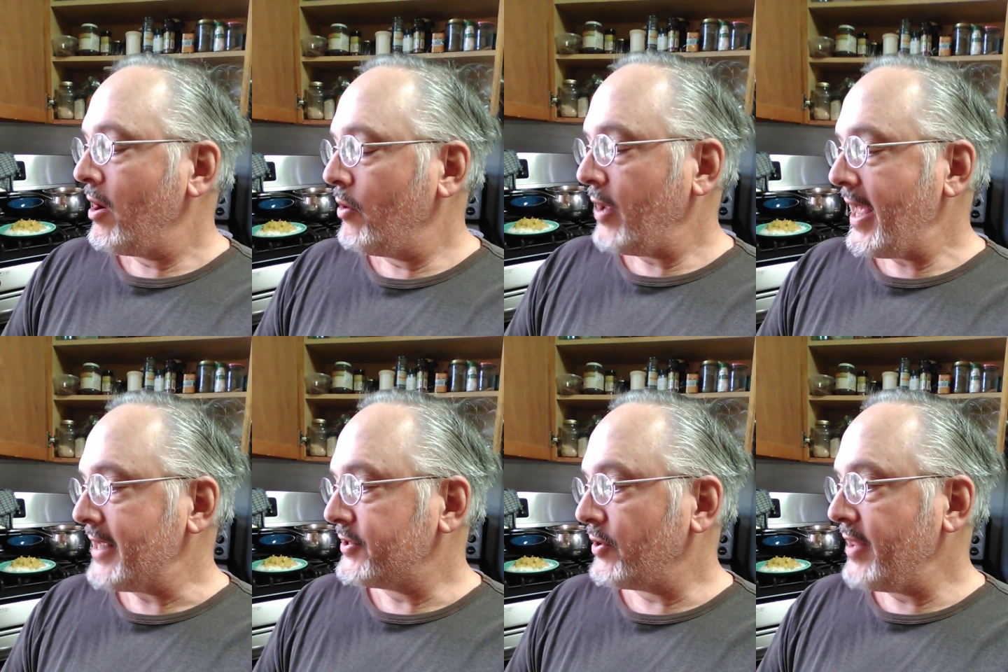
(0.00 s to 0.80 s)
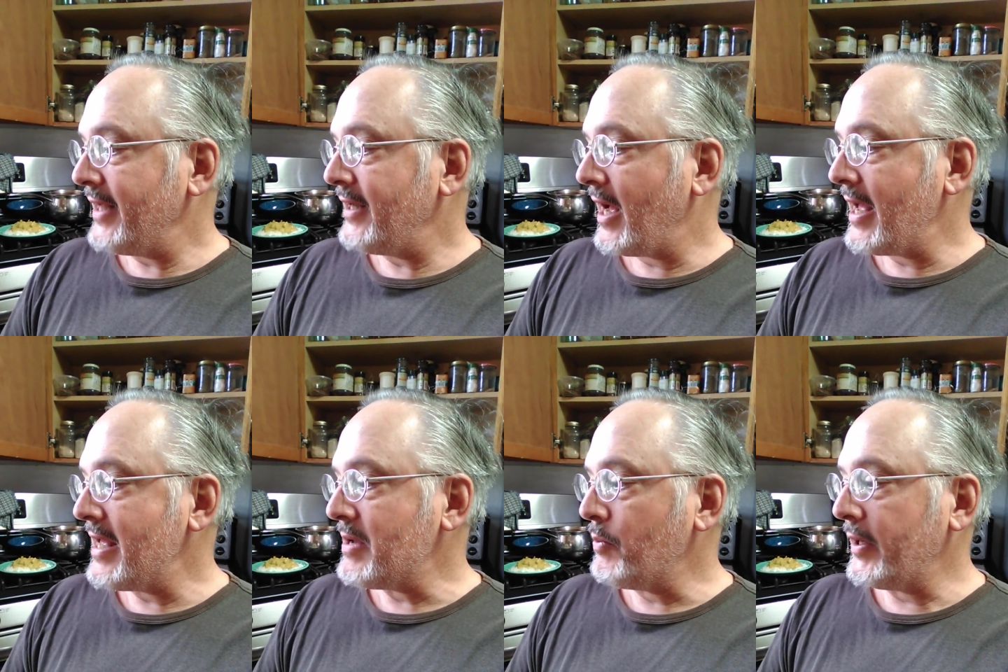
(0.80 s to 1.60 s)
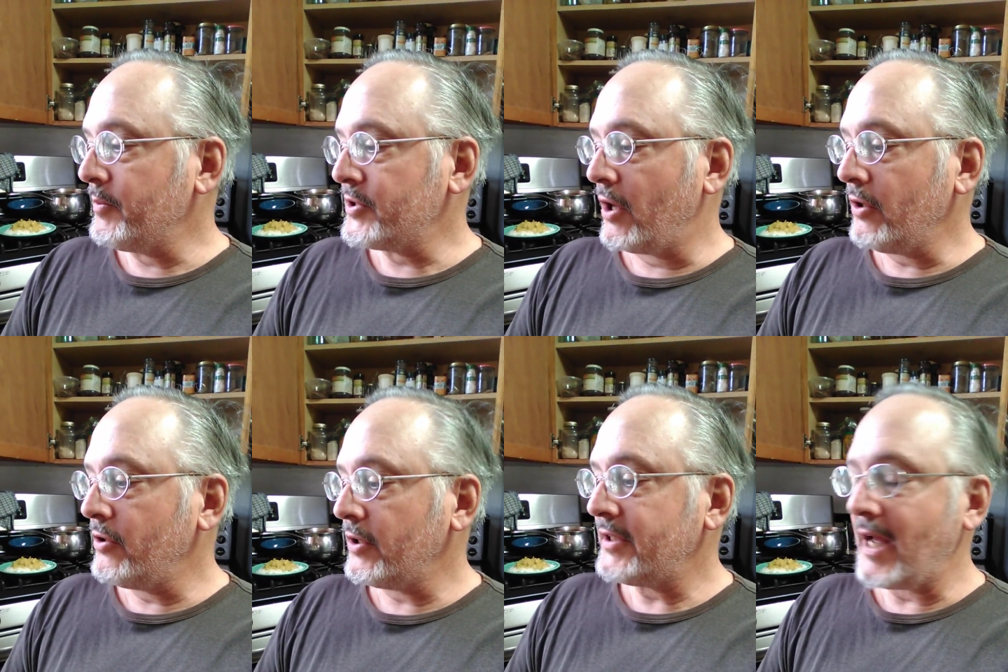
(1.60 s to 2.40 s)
Okay, so then when it was all cooked,